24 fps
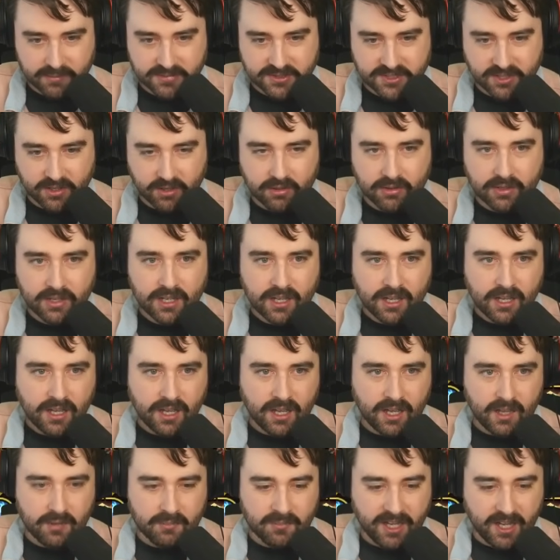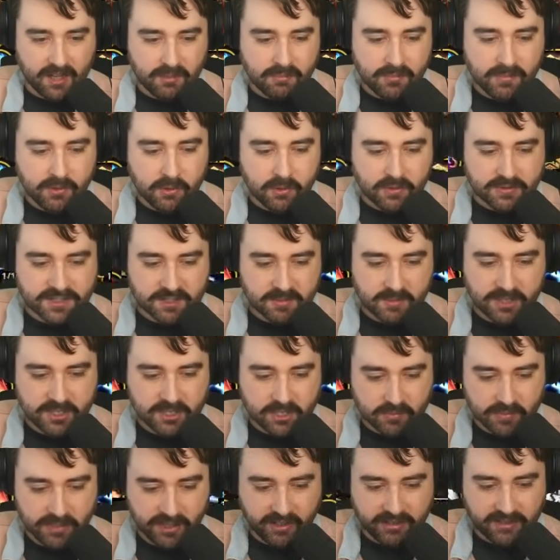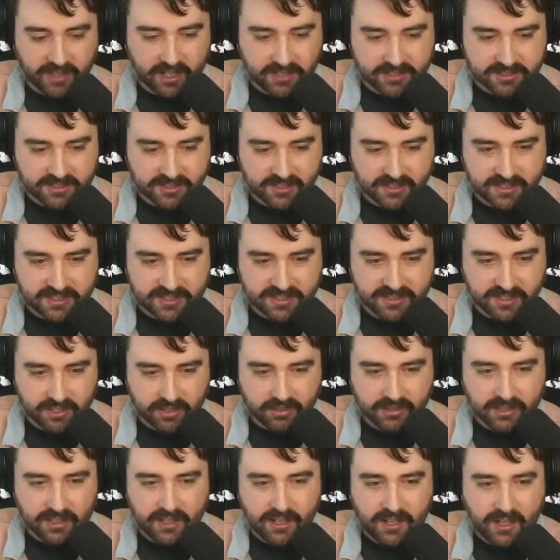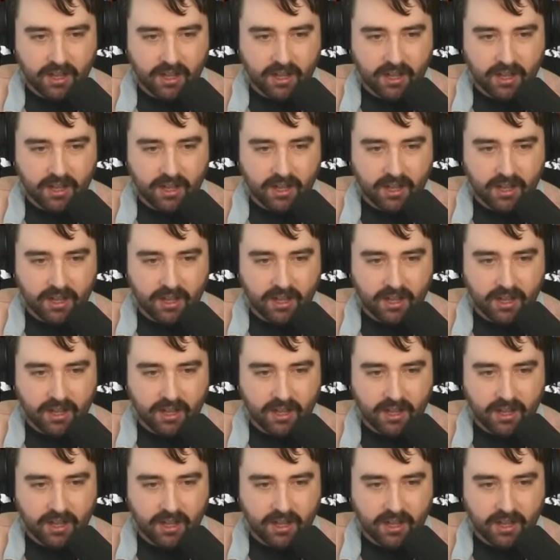So yeah, move Spatial Paradox to this node.